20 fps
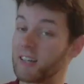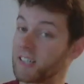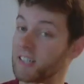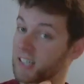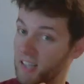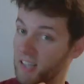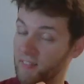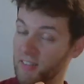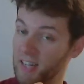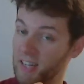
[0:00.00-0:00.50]

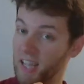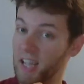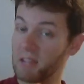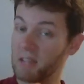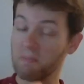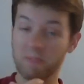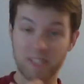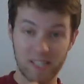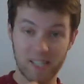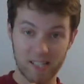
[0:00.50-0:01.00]
7
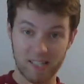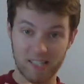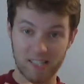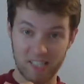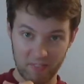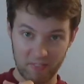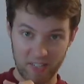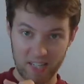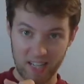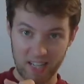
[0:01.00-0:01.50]
games in
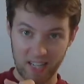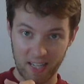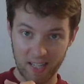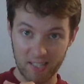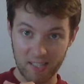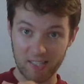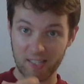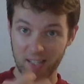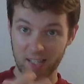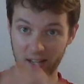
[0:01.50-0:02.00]
7
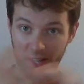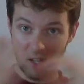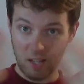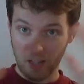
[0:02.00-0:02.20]
days.